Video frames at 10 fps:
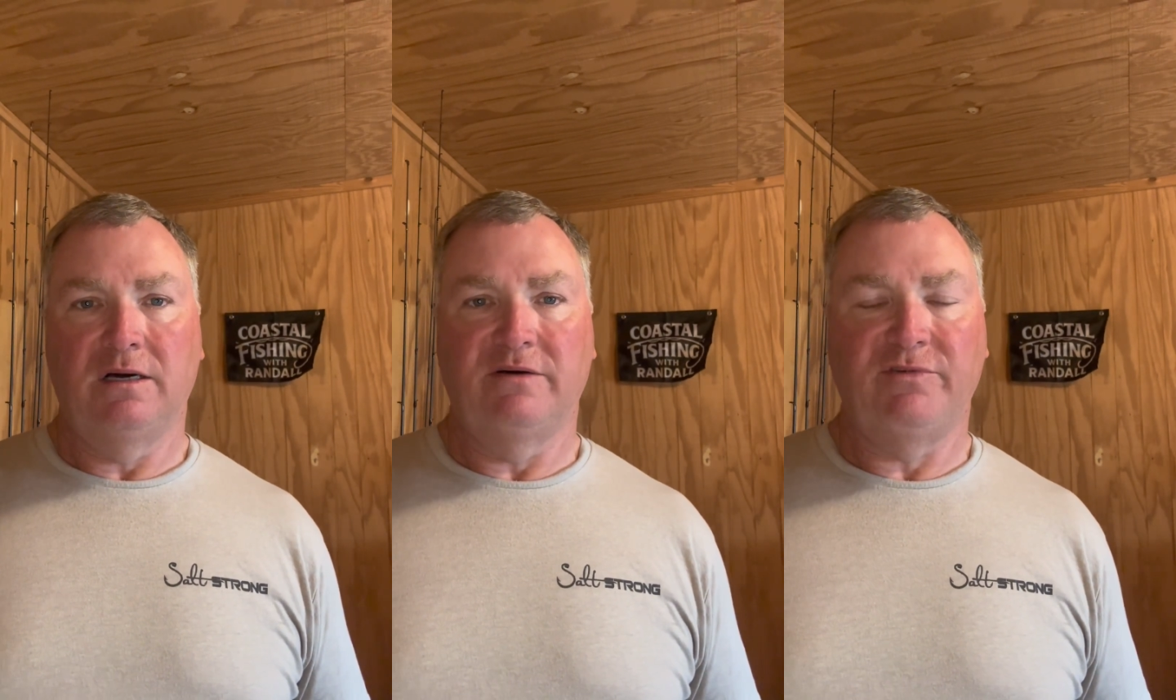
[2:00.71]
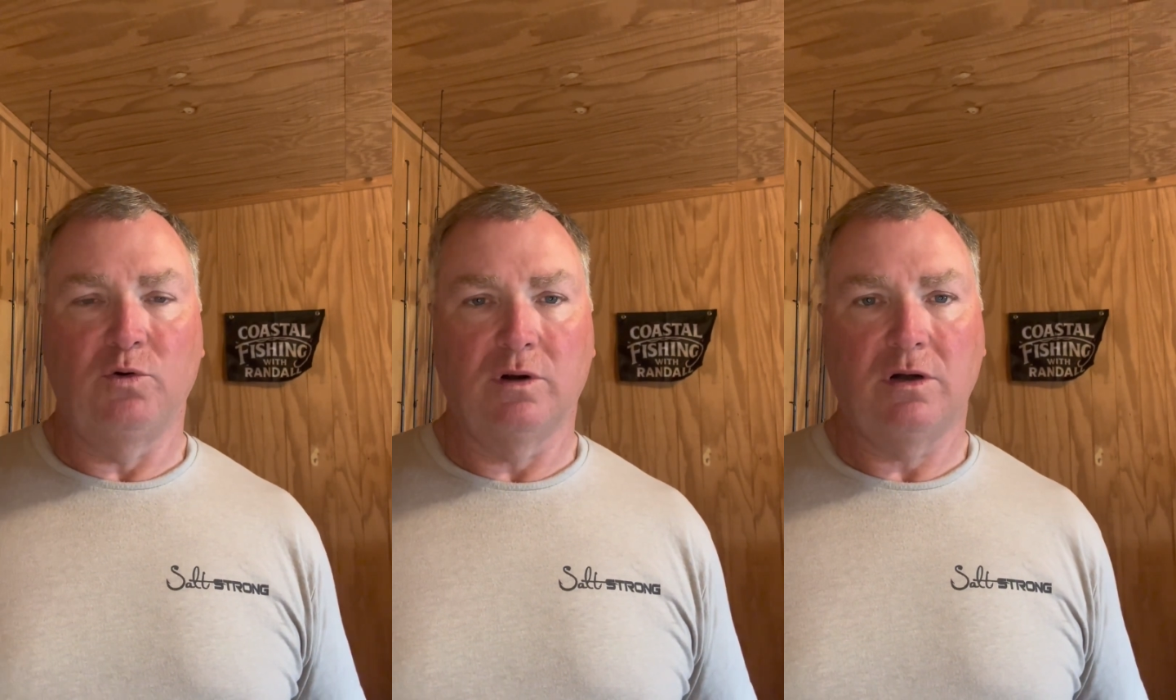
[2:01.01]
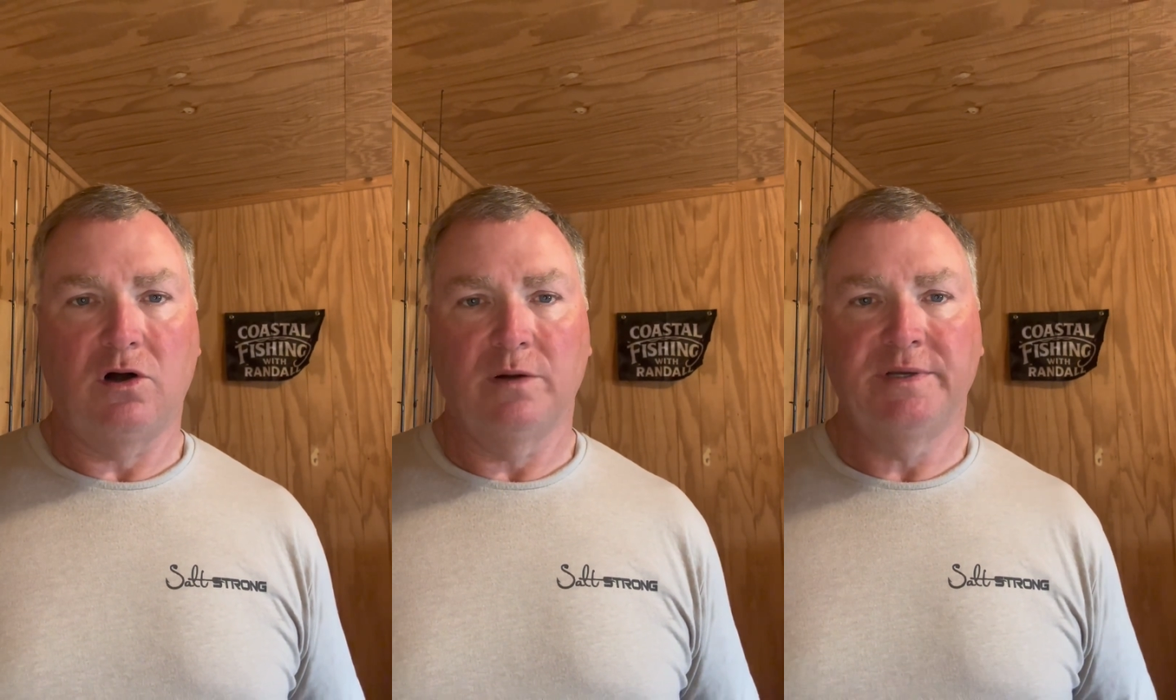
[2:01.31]

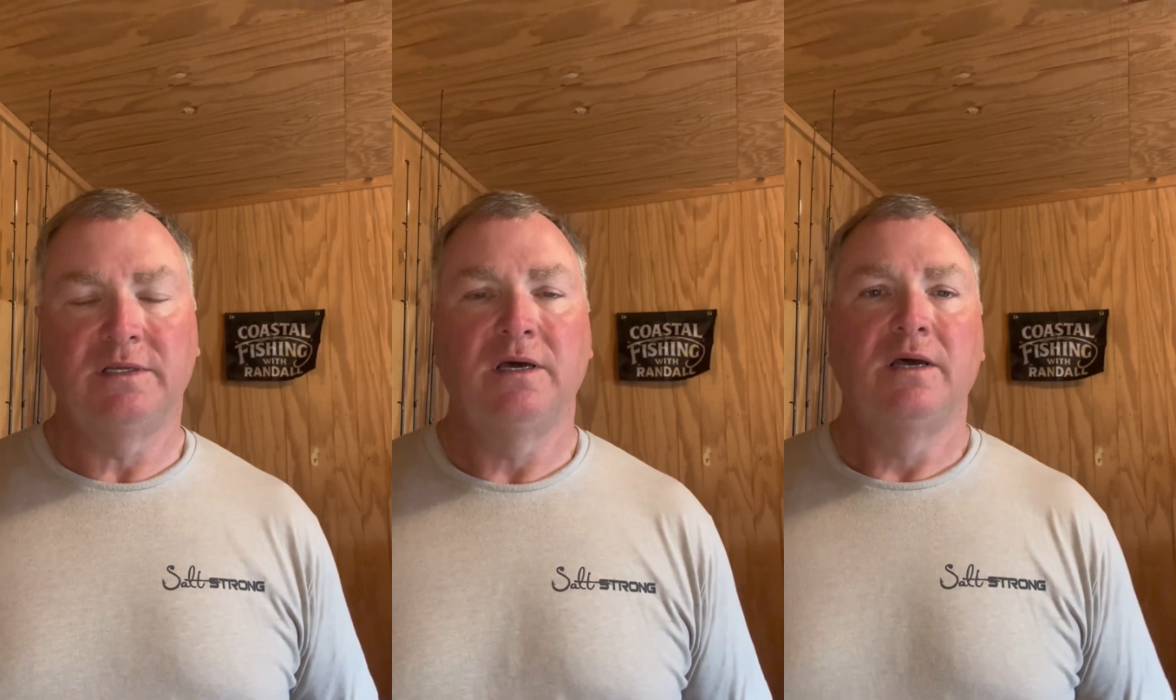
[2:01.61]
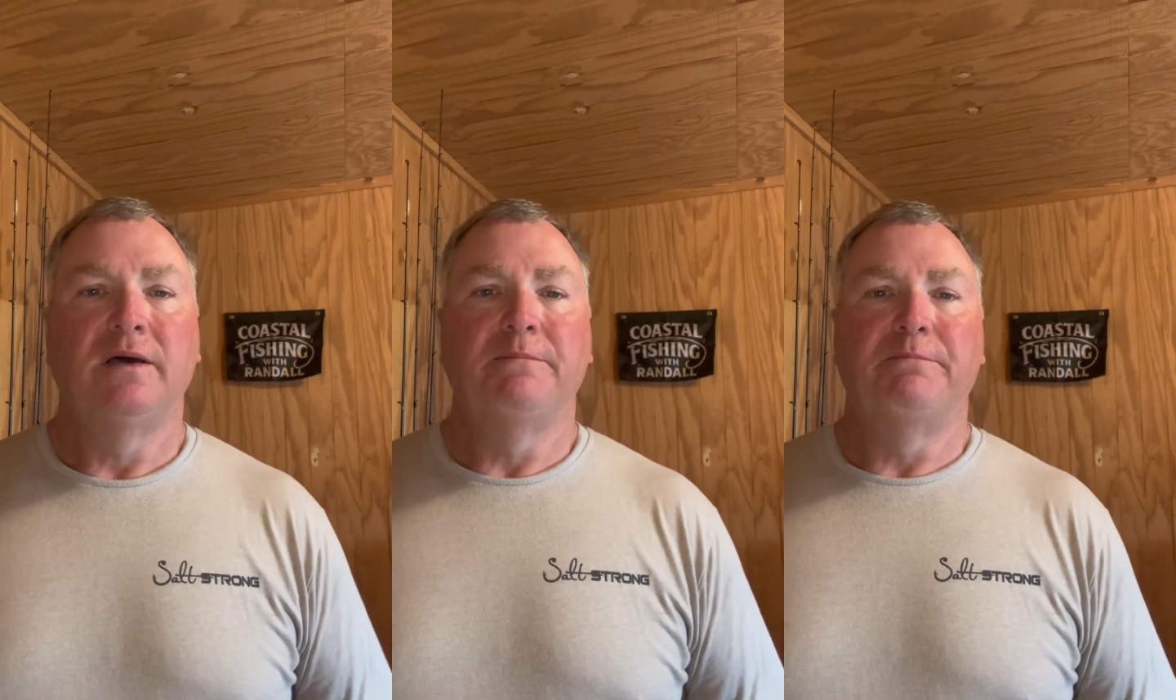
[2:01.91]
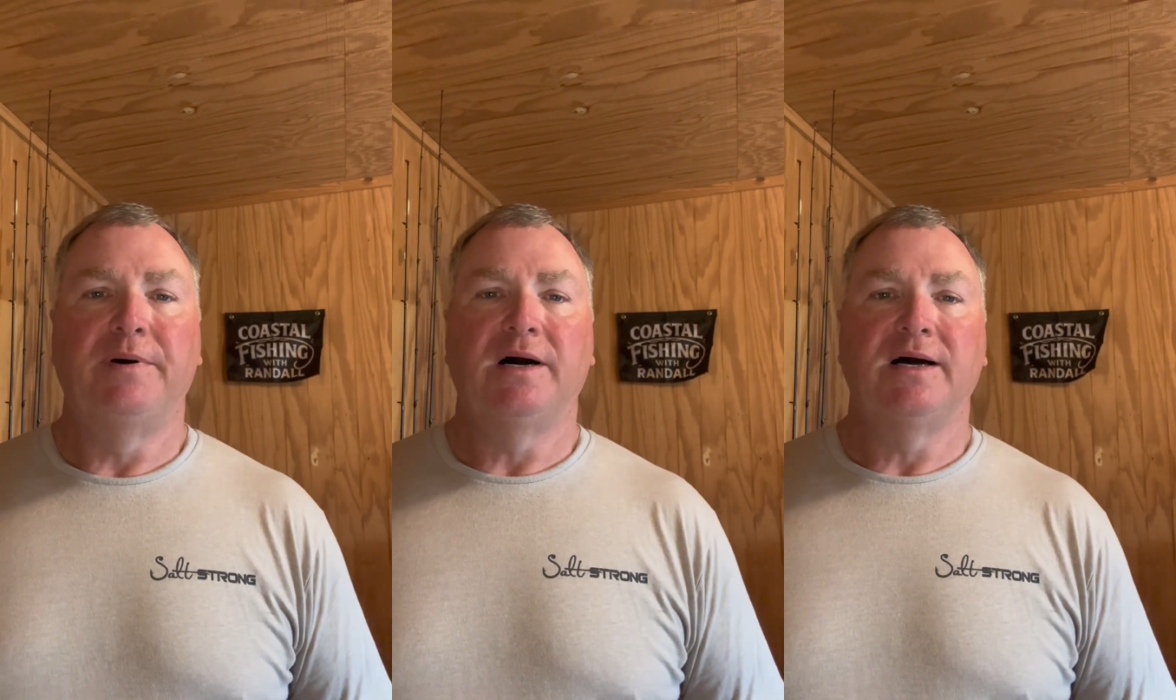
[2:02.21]
fluorocarbon,
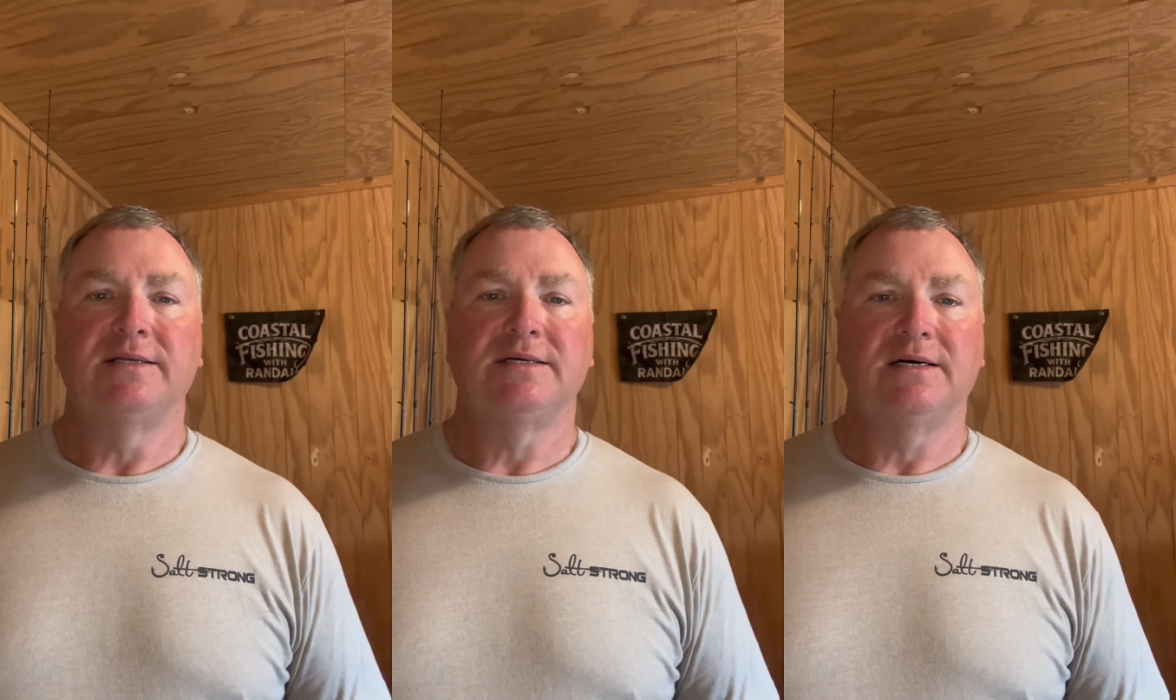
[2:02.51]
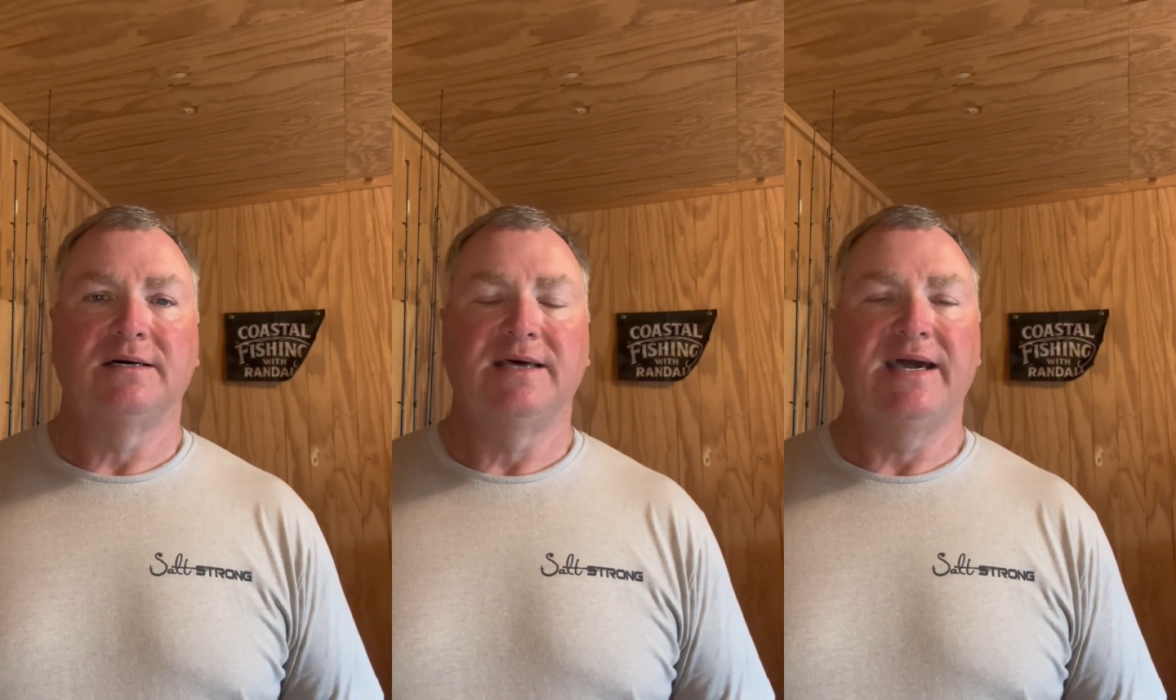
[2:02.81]
but they